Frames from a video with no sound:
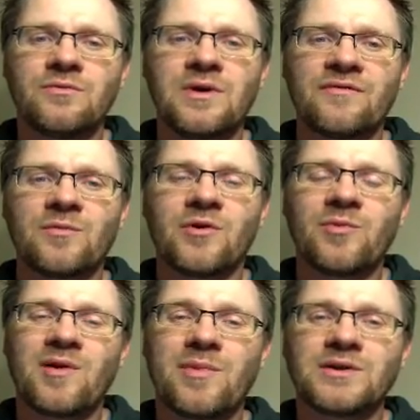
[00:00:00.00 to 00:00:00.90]
we have to
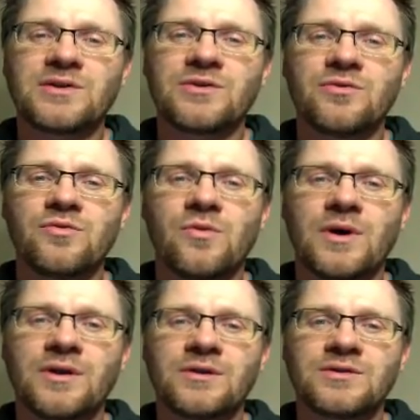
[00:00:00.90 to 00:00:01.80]
multiply it by 2,
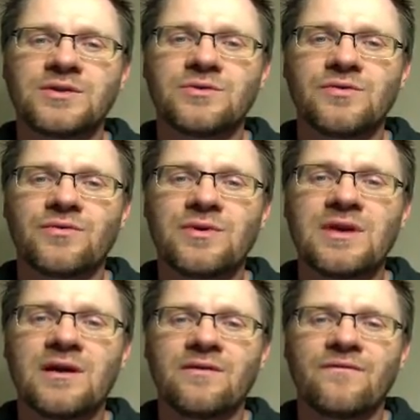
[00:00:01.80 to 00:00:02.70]
1, 2,
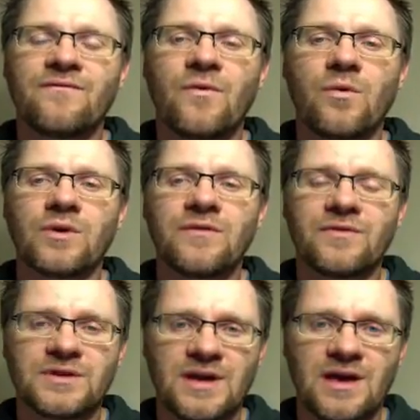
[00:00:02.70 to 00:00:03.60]
3, 4
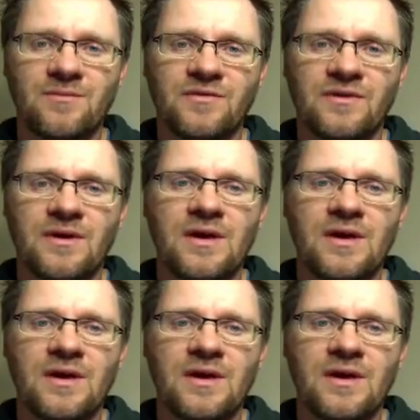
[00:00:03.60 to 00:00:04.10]
different times.